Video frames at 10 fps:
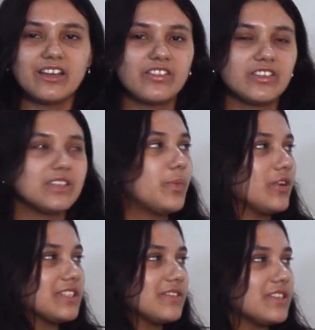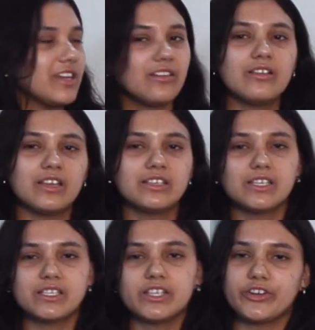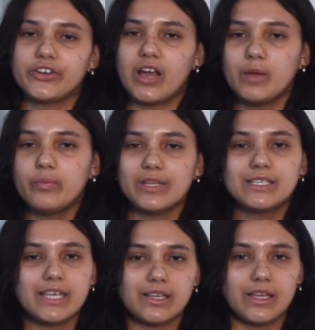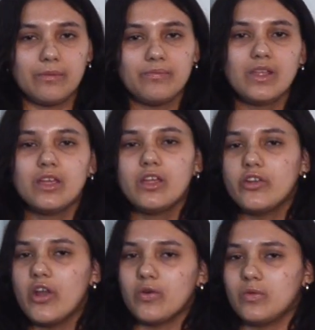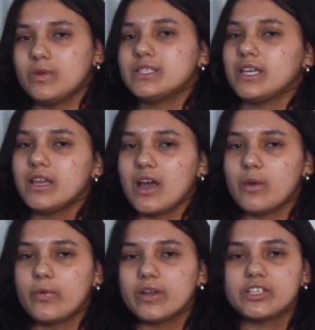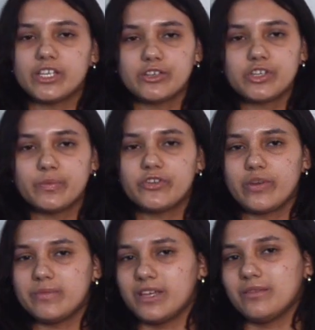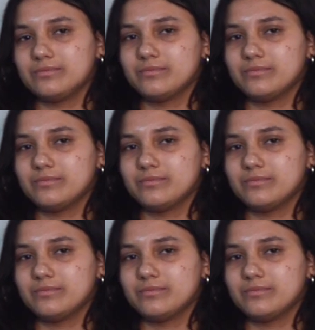on these points of sail is considered upwind sailing. Note, when sailing upwind, sails should be trimmed in.